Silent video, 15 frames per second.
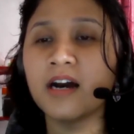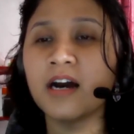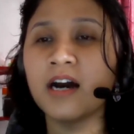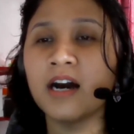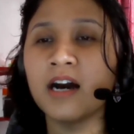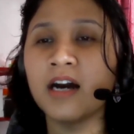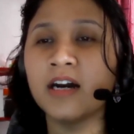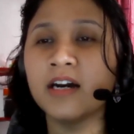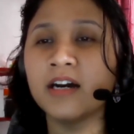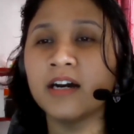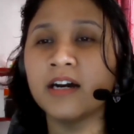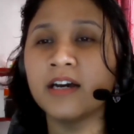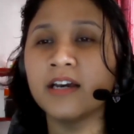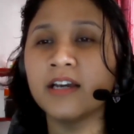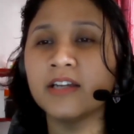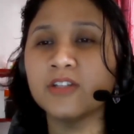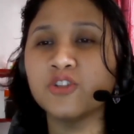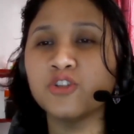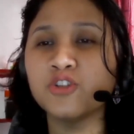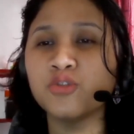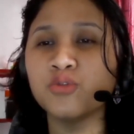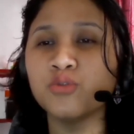Hi
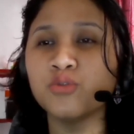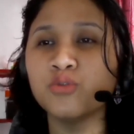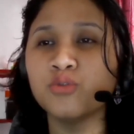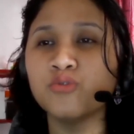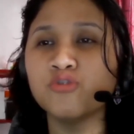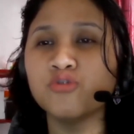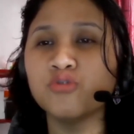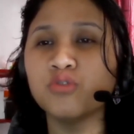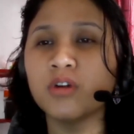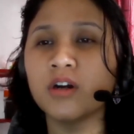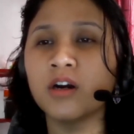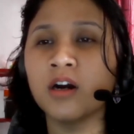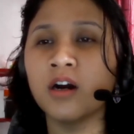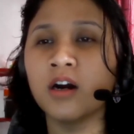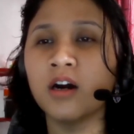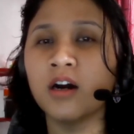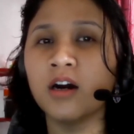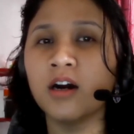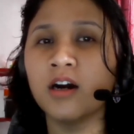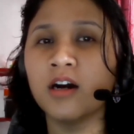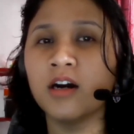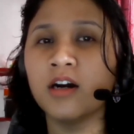to.
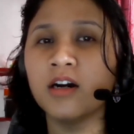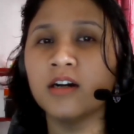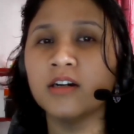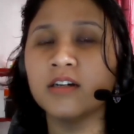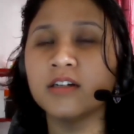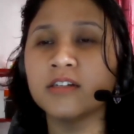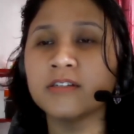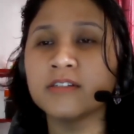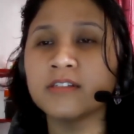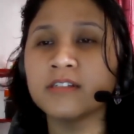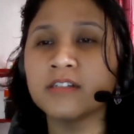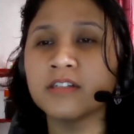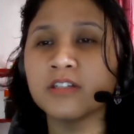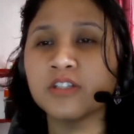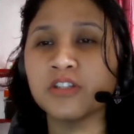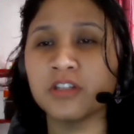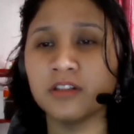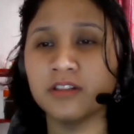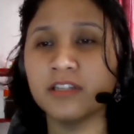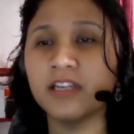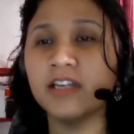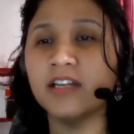Uh,
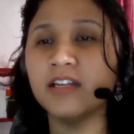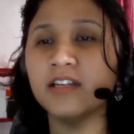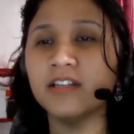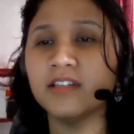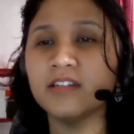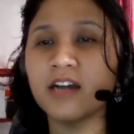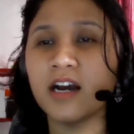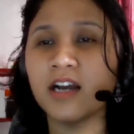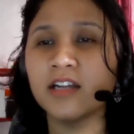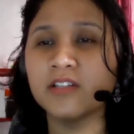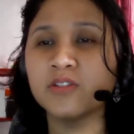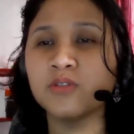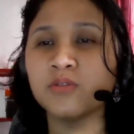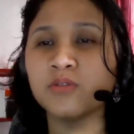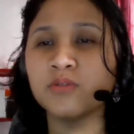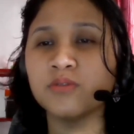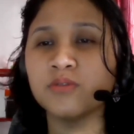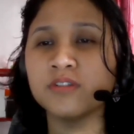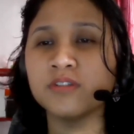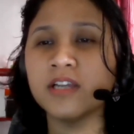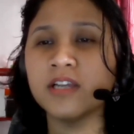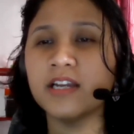Celine, hi to
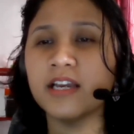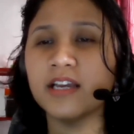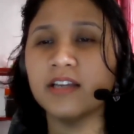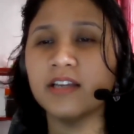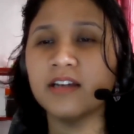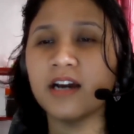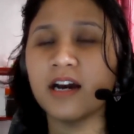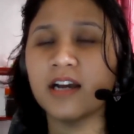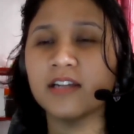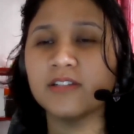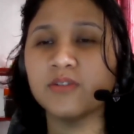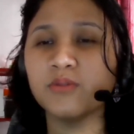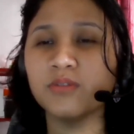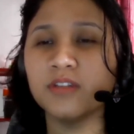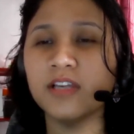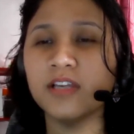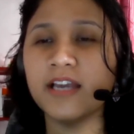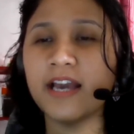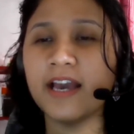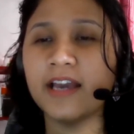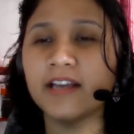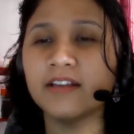Zining, hi to
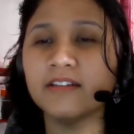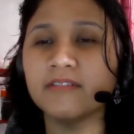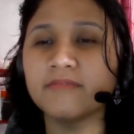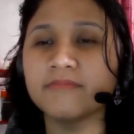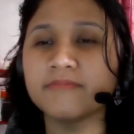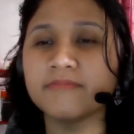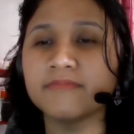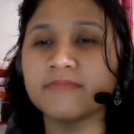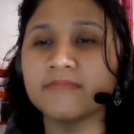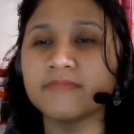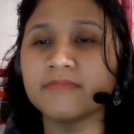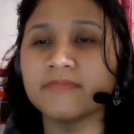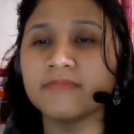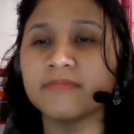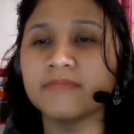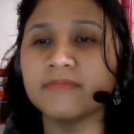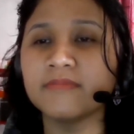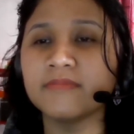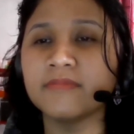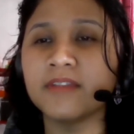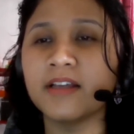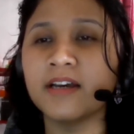Yiheng,
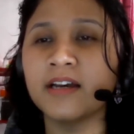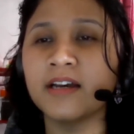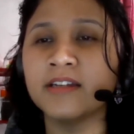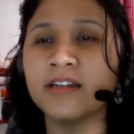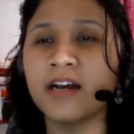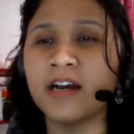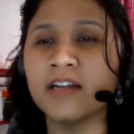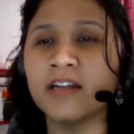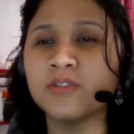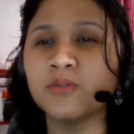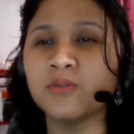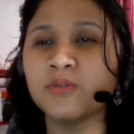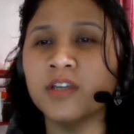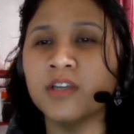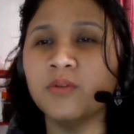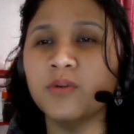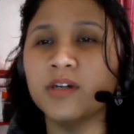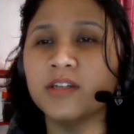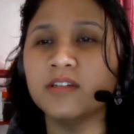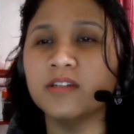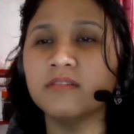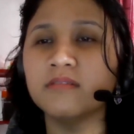and hi to
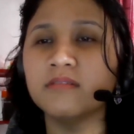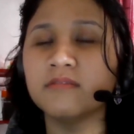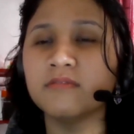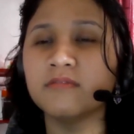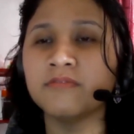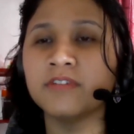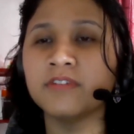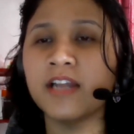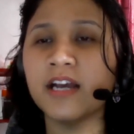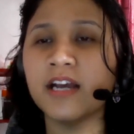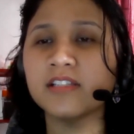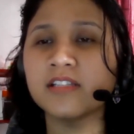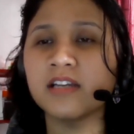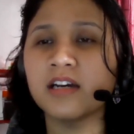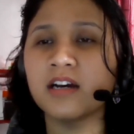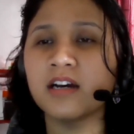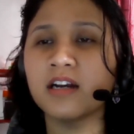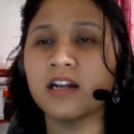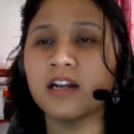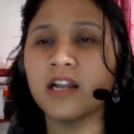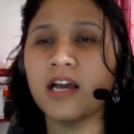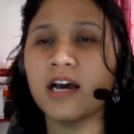Yiwen, Vanessa,
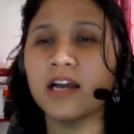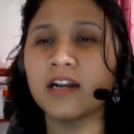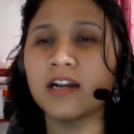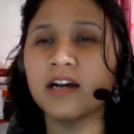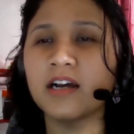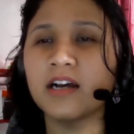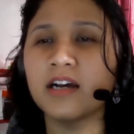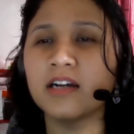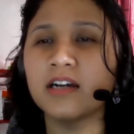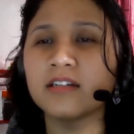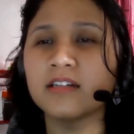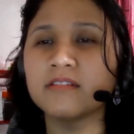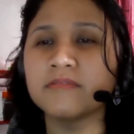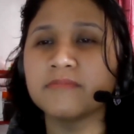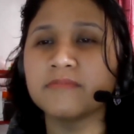Clara,